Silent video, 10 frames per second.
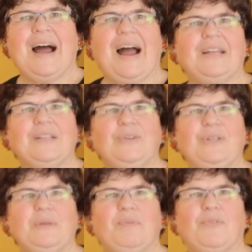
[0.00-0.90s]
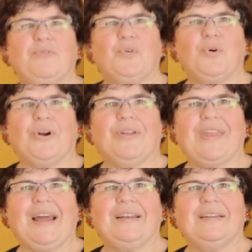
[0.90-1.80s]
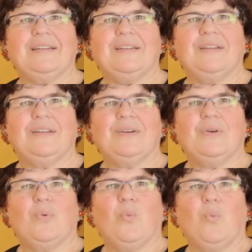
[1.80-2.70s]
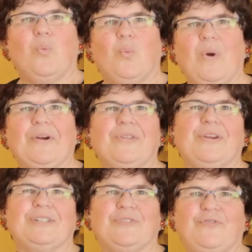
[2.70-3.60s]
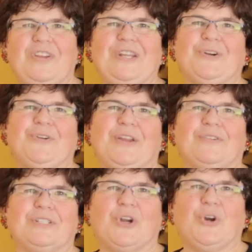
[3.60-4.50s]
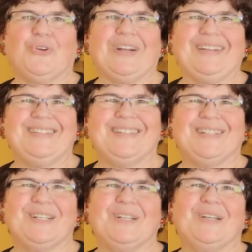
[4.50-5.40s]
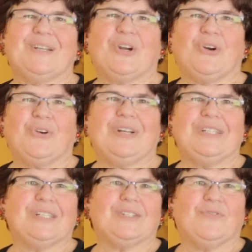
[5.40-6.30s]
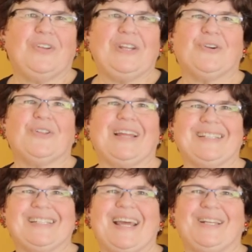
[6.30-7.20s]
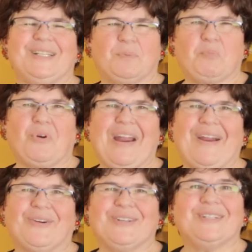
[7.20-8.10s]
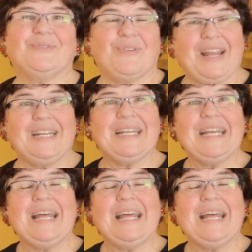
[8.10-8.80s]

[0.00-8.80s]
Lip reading: I alluded before that where there's fear, there's courage. Courage is fear that said its prayers, right?